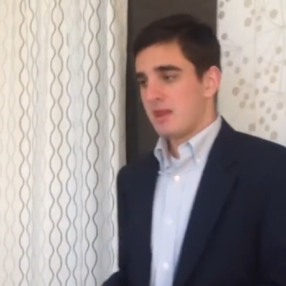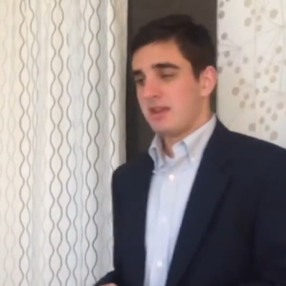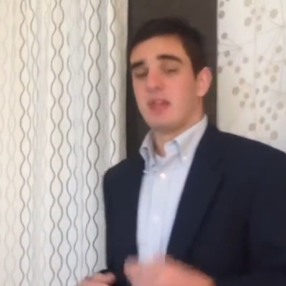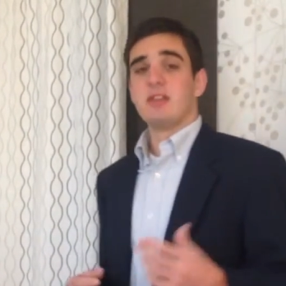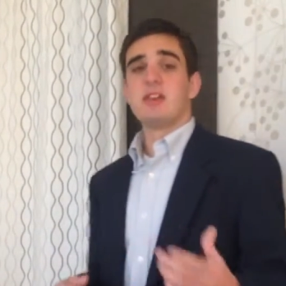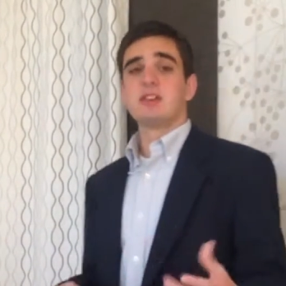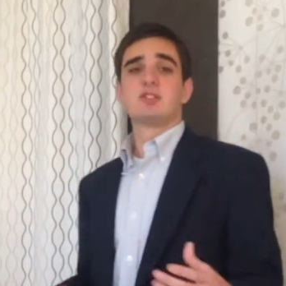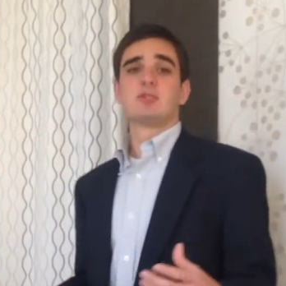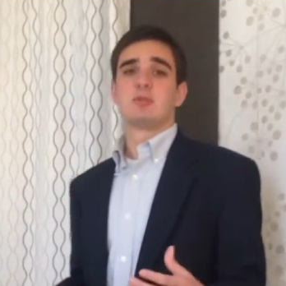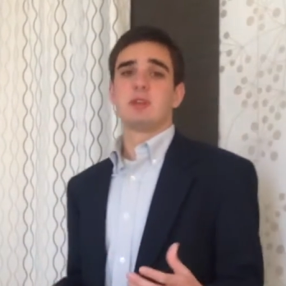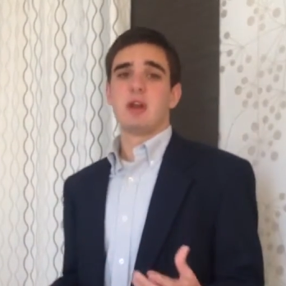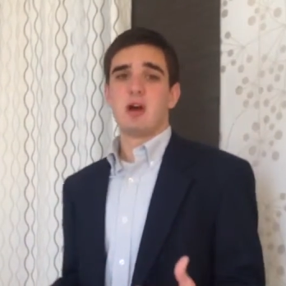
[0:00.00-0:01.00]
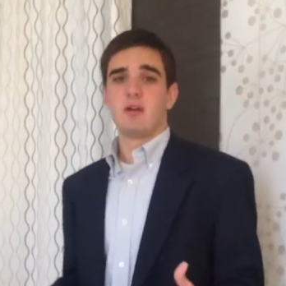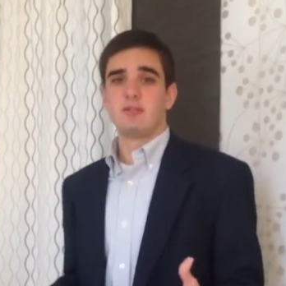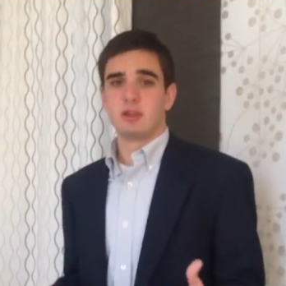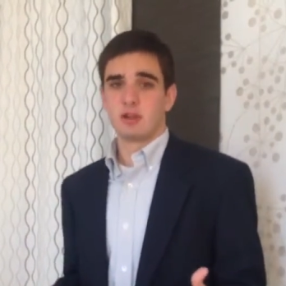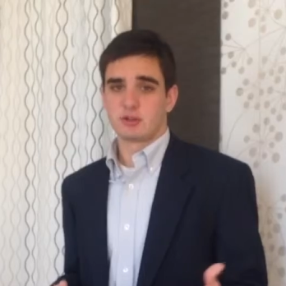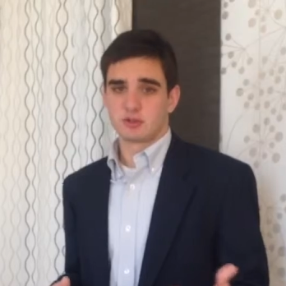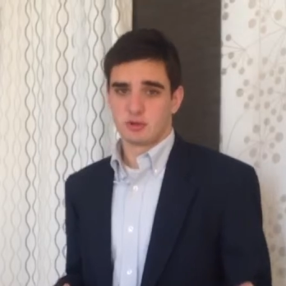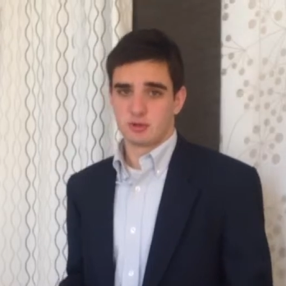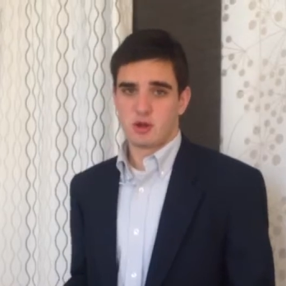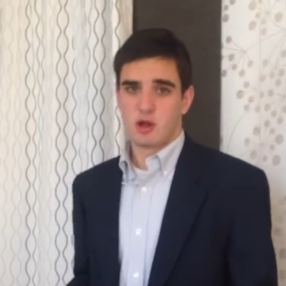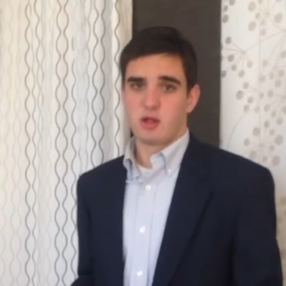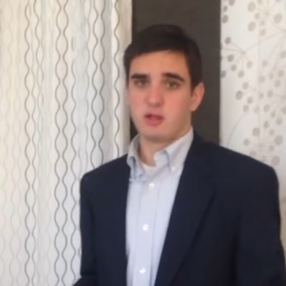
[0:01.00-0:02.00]
Now, the history of the Electoral
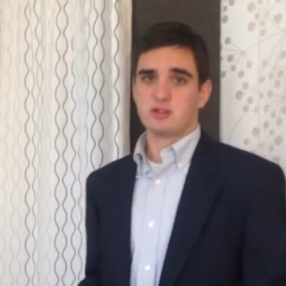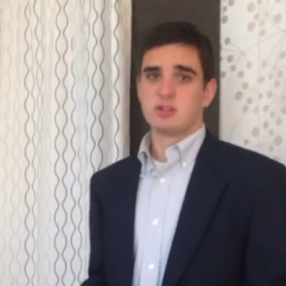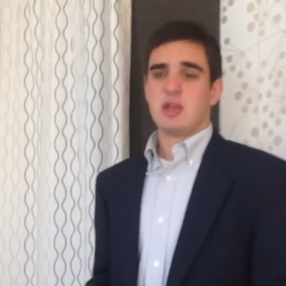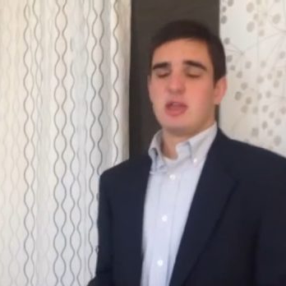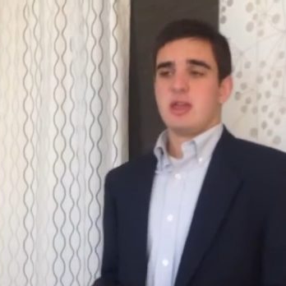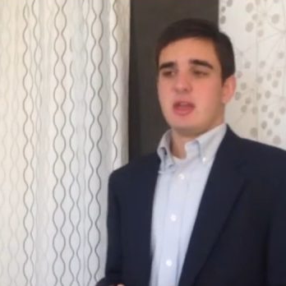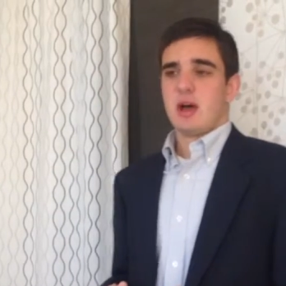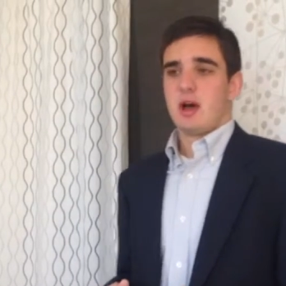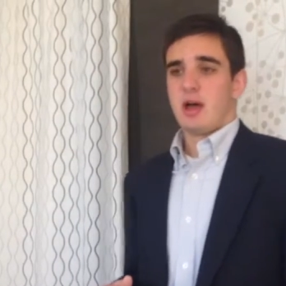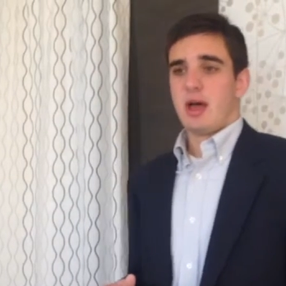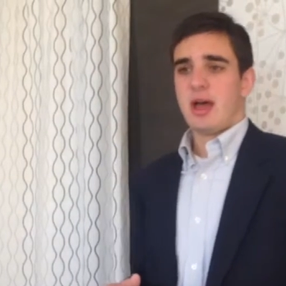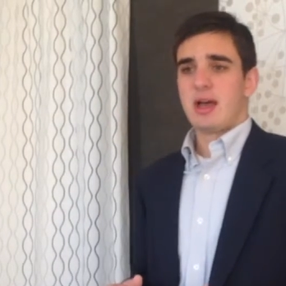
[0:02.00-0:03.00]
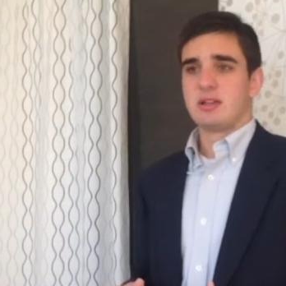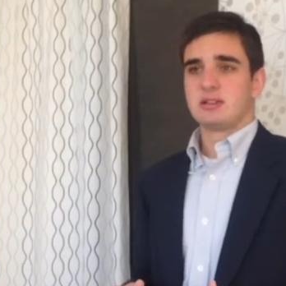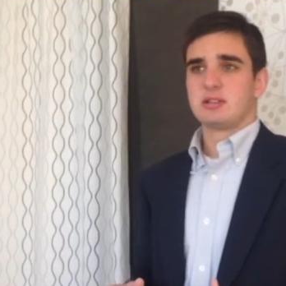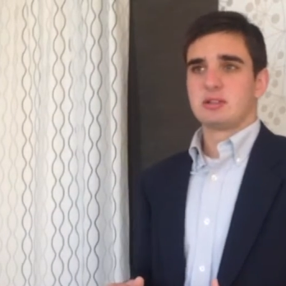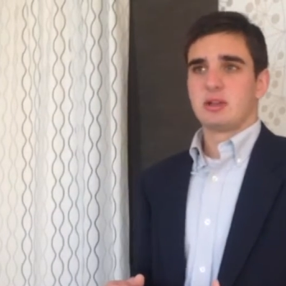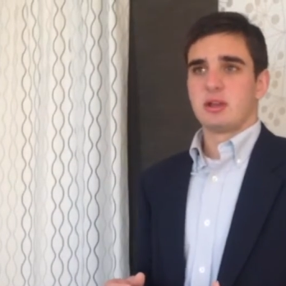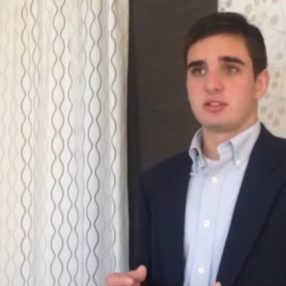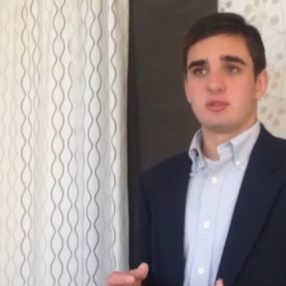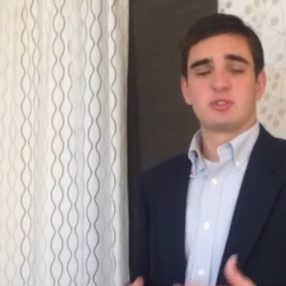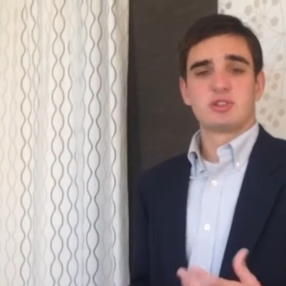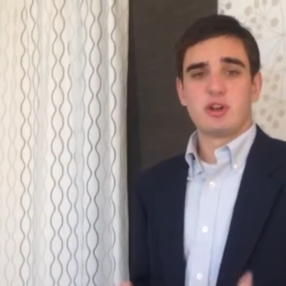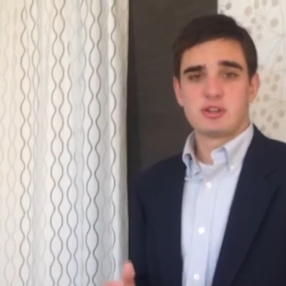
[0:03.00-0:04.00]
College has
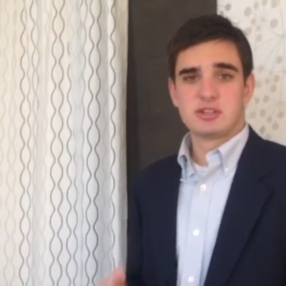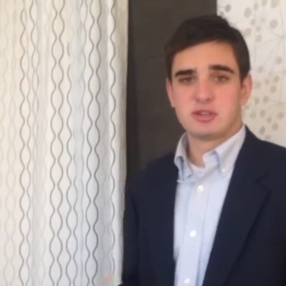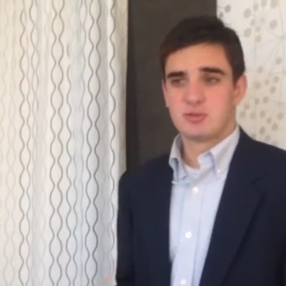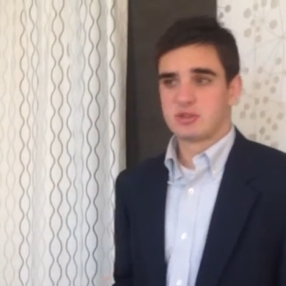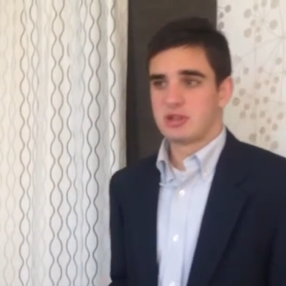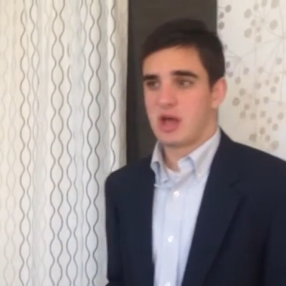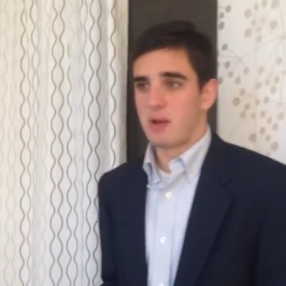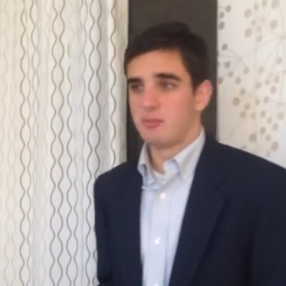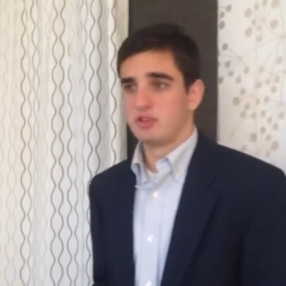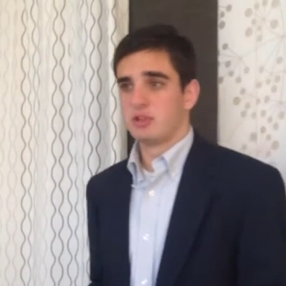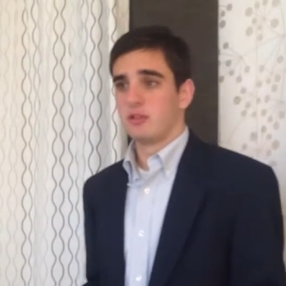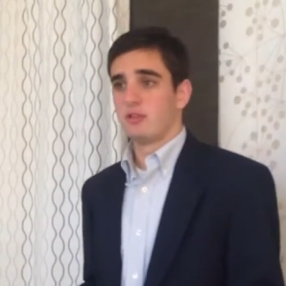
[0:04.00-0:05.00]
some starts and some stops.